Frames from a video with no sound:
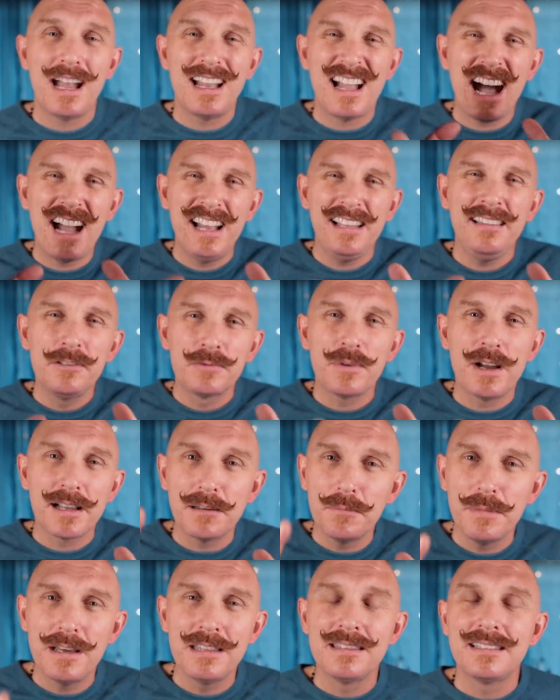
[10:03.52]
I highly
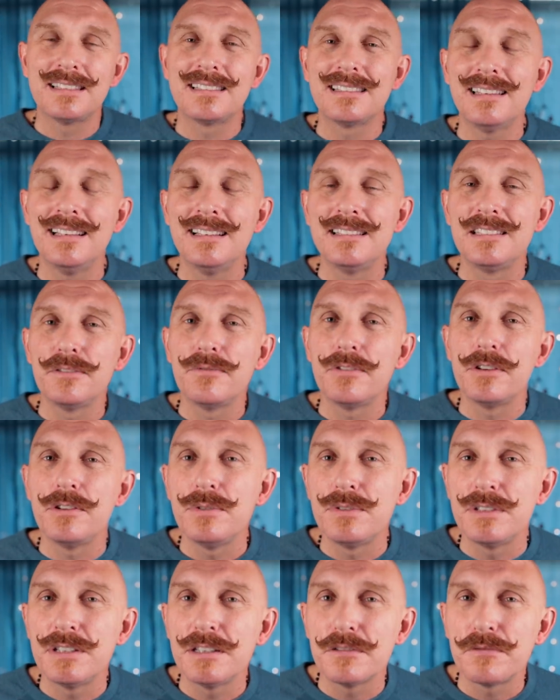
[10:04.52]
recommend this lens if you're
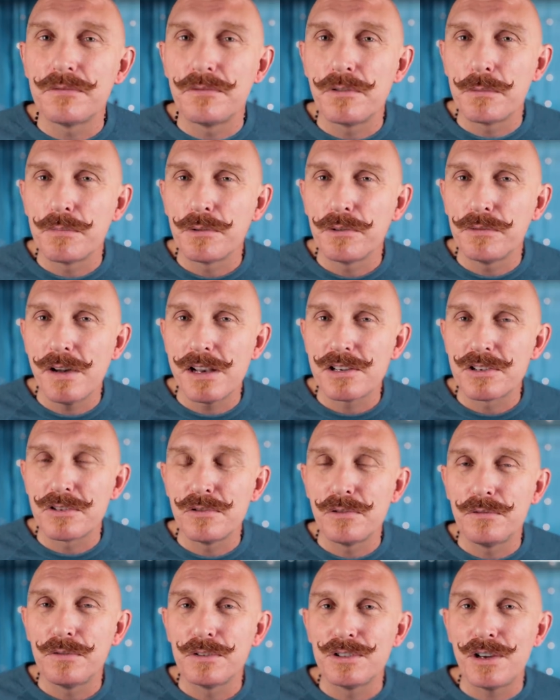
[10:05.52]
using it for
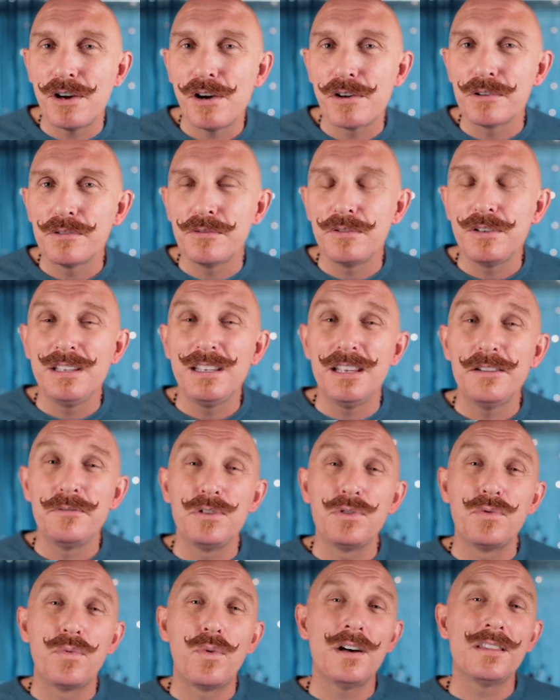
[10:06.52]
professional photography. If
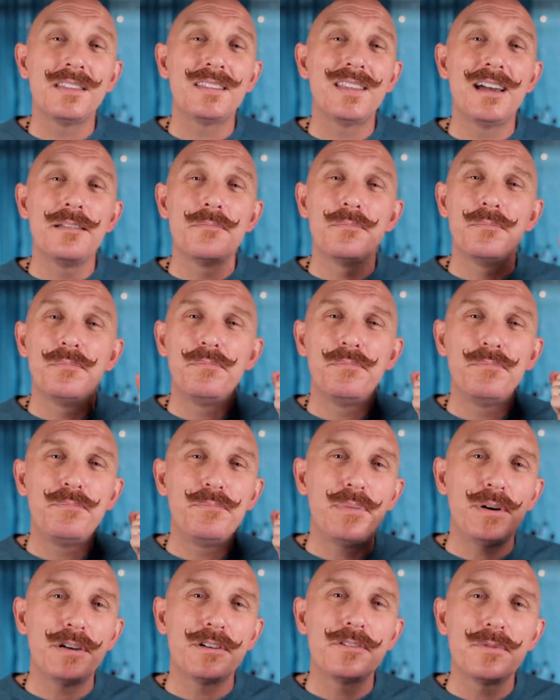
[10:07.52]
you want
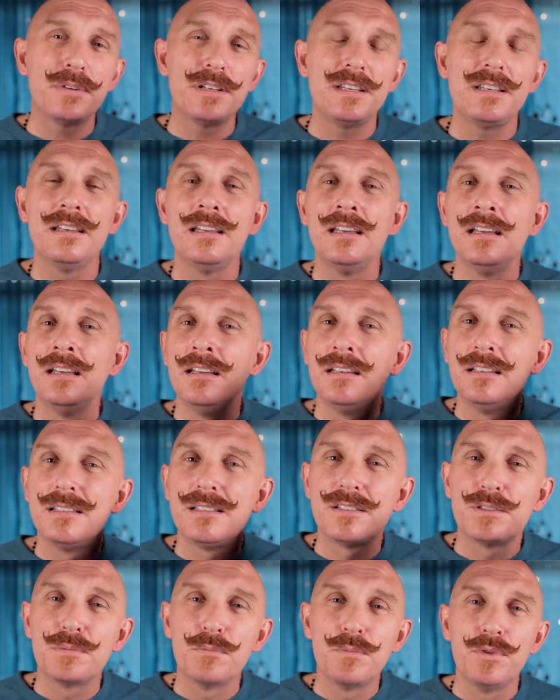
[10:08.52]
that buttery,
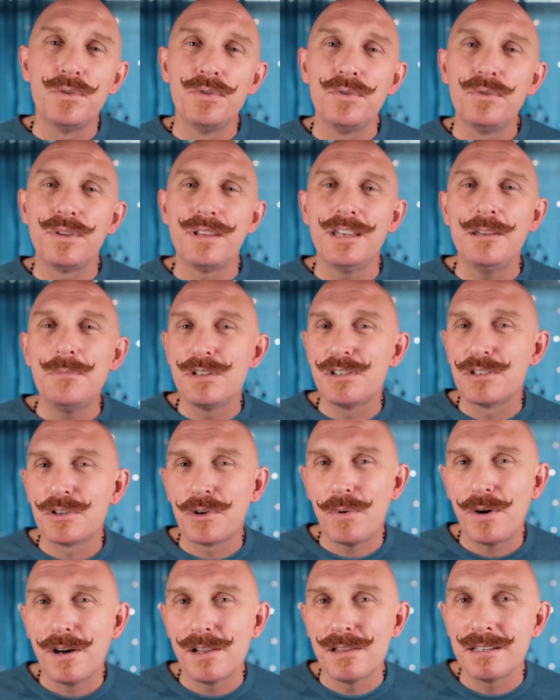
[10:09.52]
smooth image
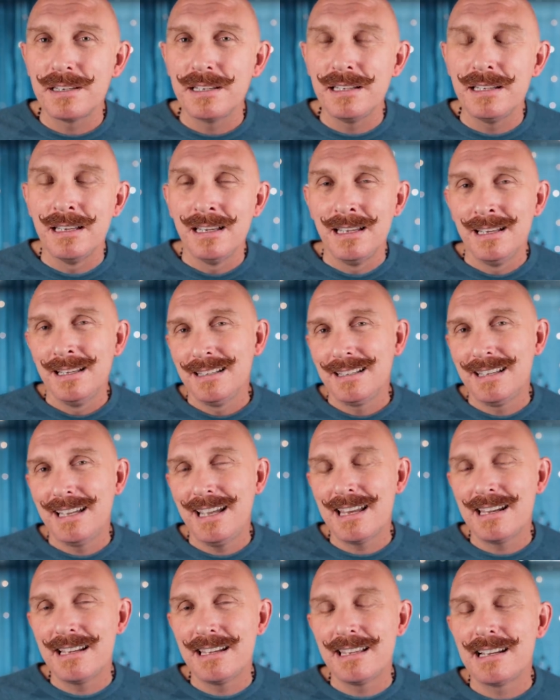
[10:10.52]
quality,
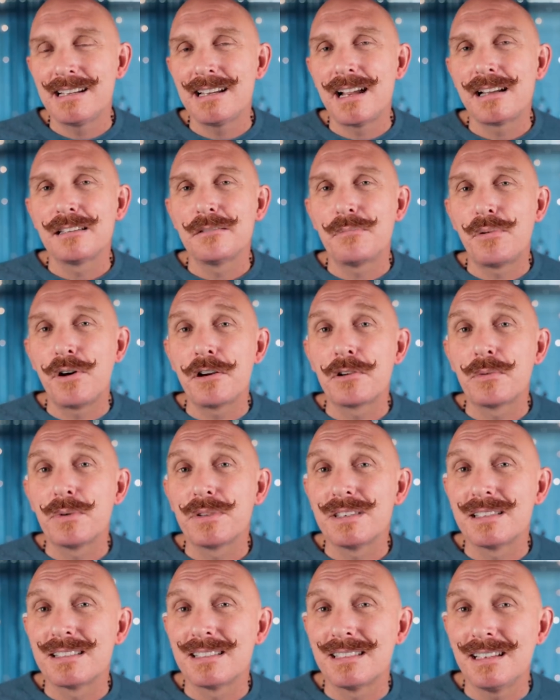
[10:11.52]
Canon hit it out of the park
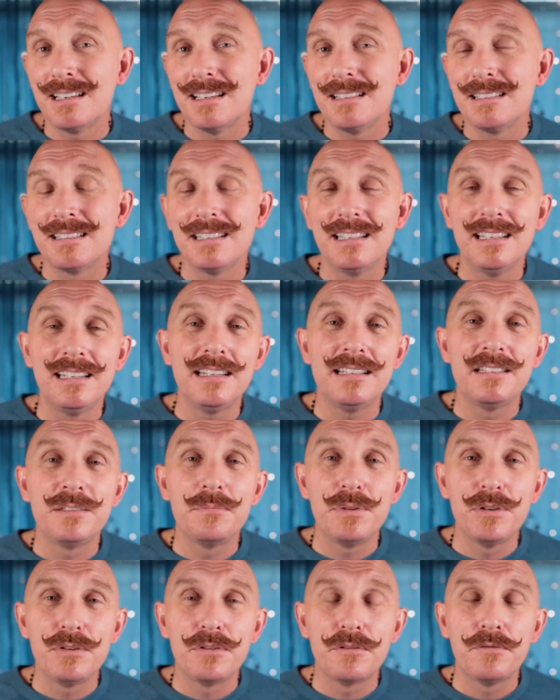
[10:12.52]
with this lens. It
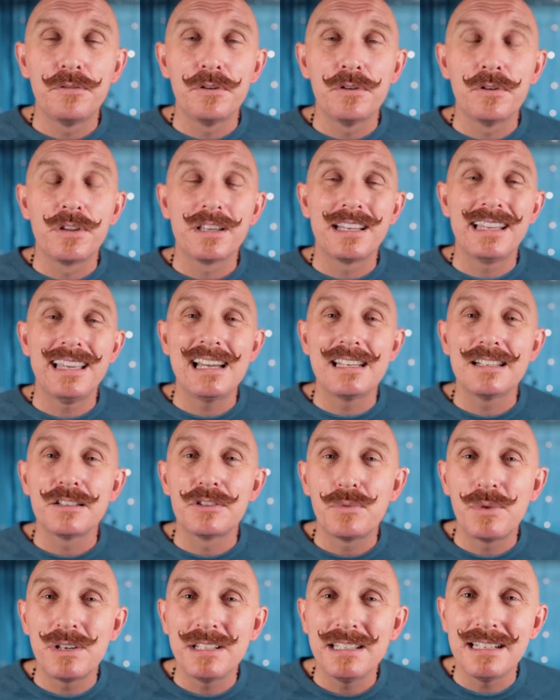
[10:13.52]
is beautiful. The Canon
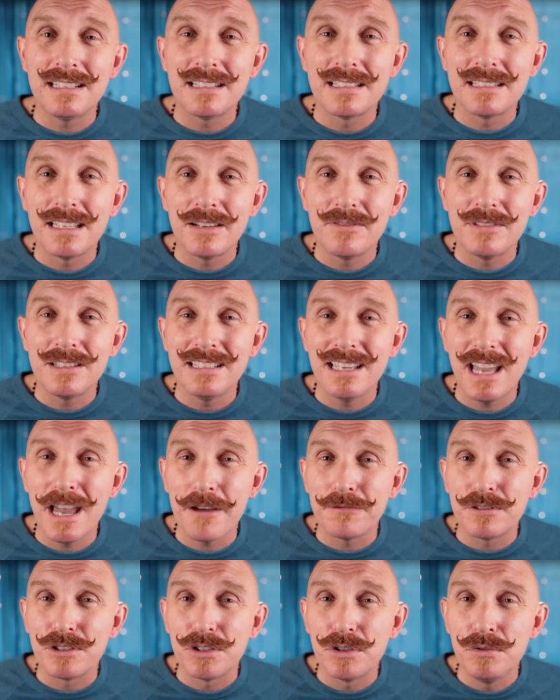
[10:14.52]
twenty-eight to seventy
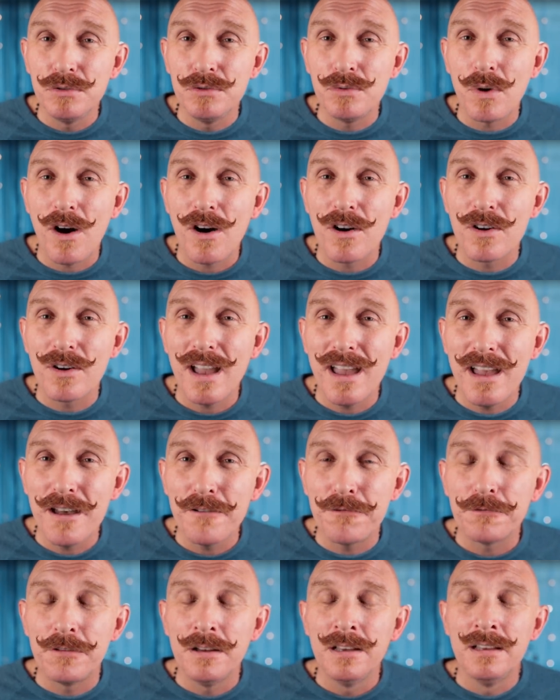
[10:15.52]
f two R
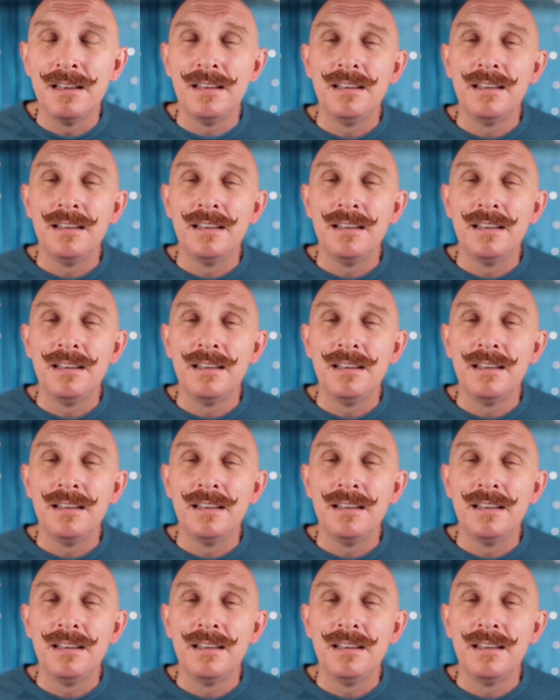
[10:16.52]
F.